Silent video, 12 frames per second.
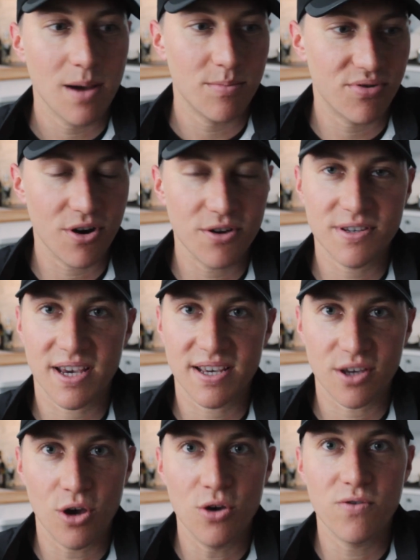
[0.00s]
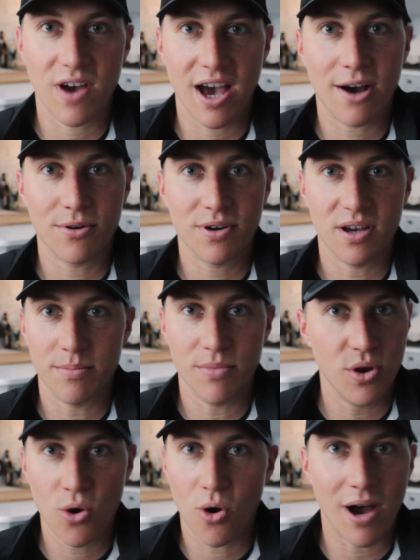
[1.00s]
Process over outcome,
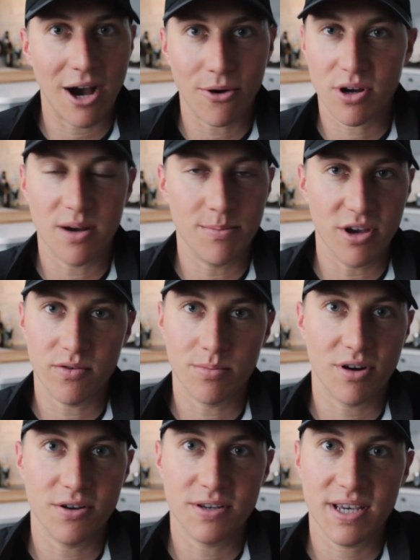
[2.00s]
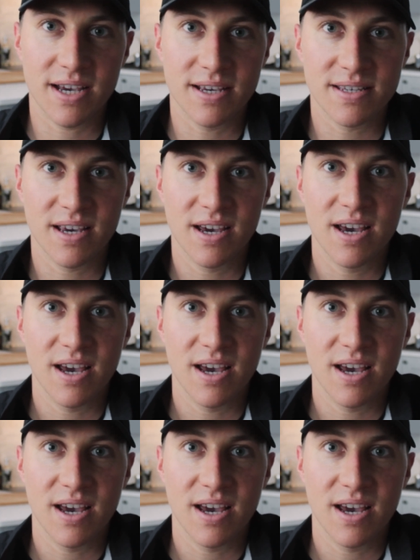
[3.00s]
not outcome over process.